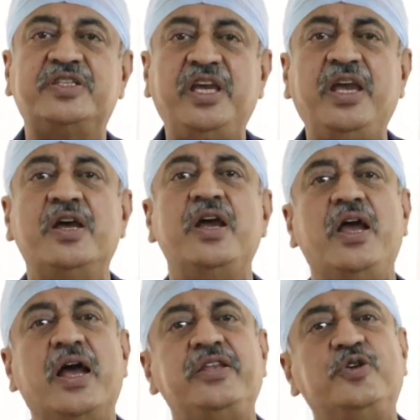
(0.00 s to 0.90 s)
see
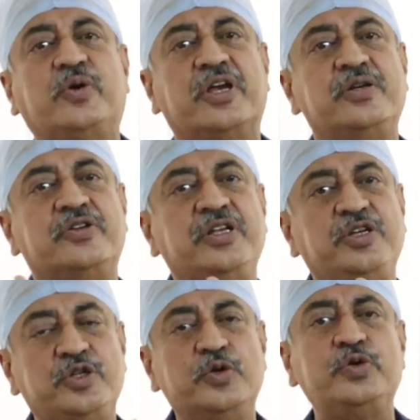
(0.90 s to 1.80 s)
and you can
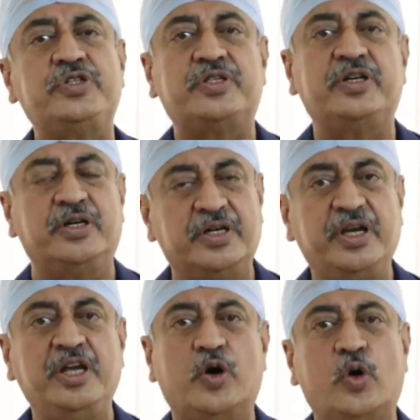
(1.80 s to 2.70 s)
reduce the
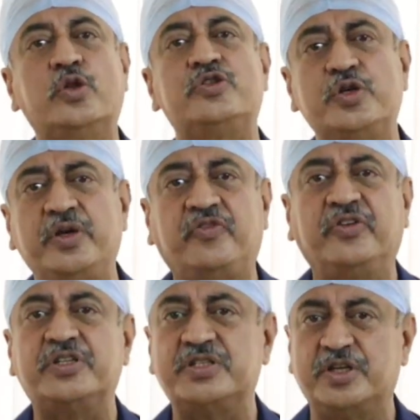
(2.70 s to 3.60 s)
hernia also
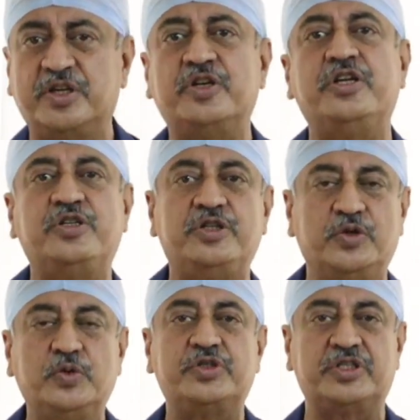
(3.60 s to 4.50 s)
if it is a
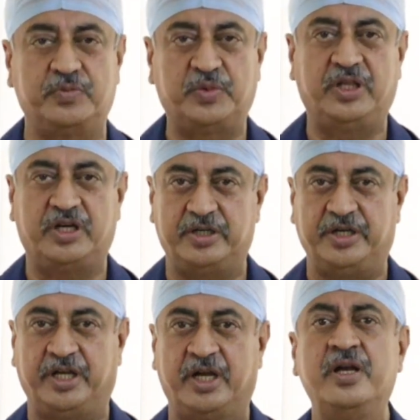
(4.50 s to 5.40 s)
reducible
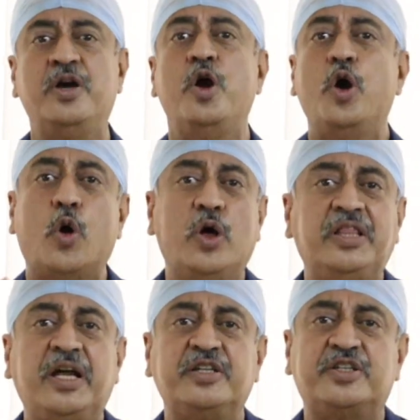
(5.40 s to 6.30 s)
hernia. All
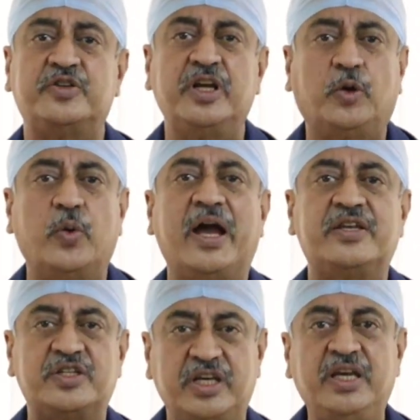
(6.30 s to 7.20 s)
that it
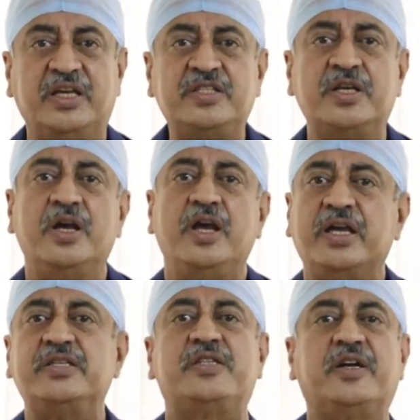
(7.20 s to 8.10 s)
requires is
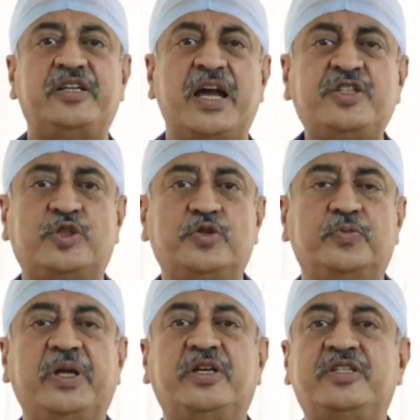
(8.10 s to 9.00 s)
the test
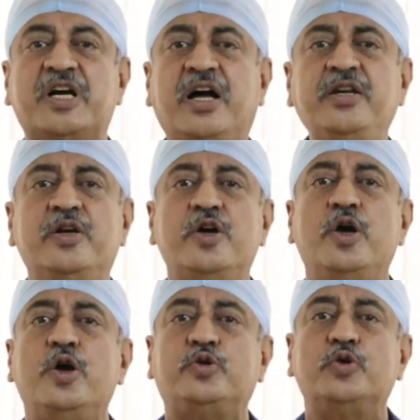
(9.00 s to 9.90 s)
to be done
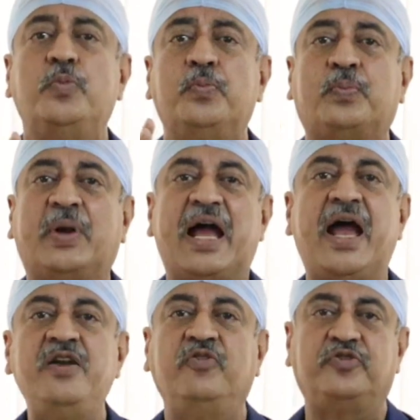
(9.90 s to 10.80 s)
to
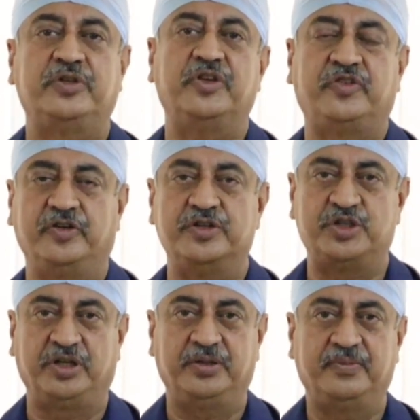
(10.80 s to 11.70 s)
plan for the
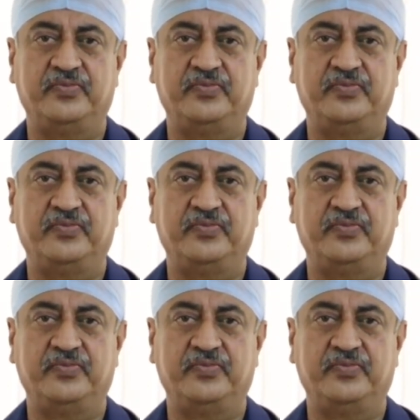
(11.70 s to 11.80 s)
surgery.